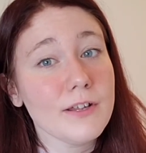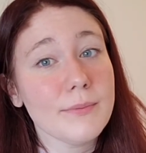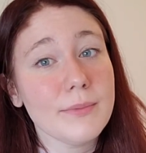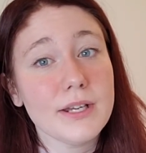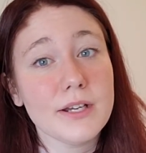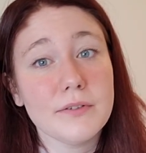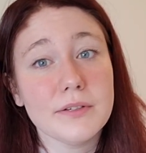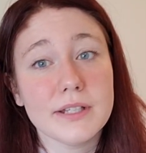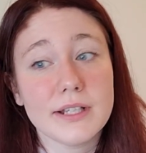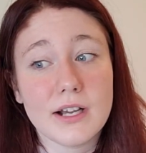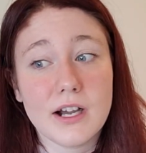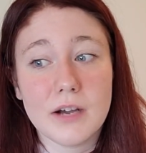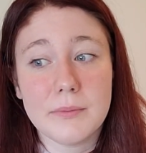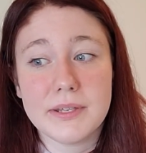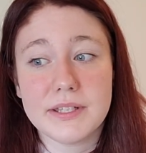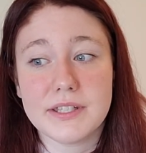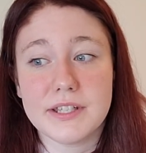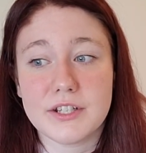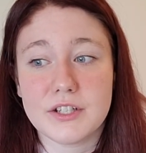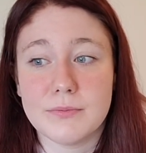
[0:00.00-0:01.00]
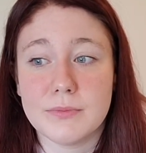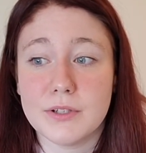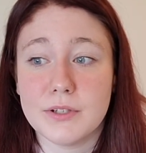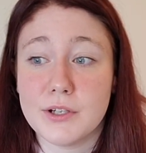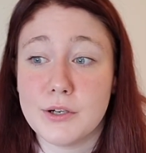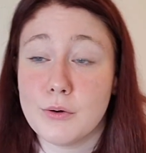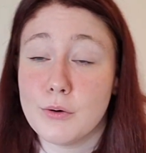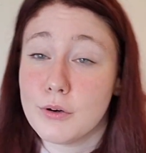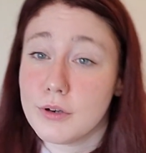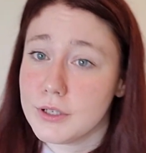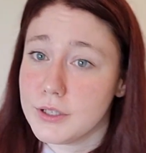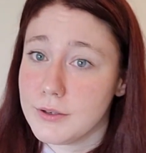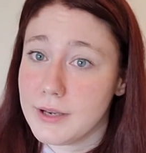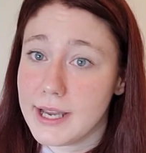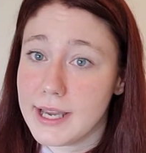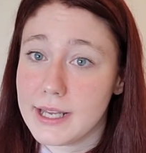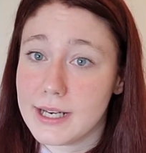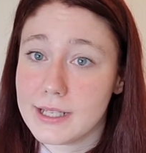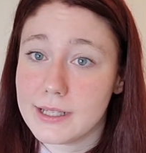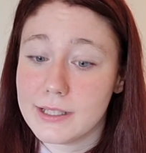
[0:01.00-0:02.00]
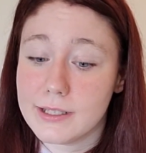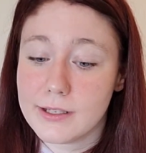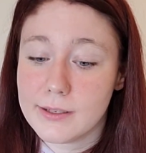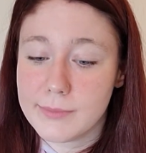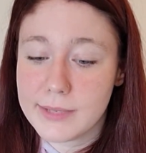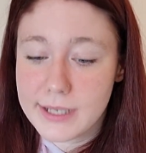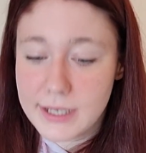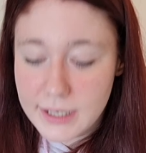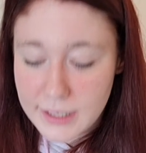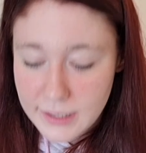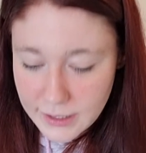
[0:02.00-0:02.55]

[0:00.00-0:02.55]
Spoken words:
let me know in the comment section below, or you hated them.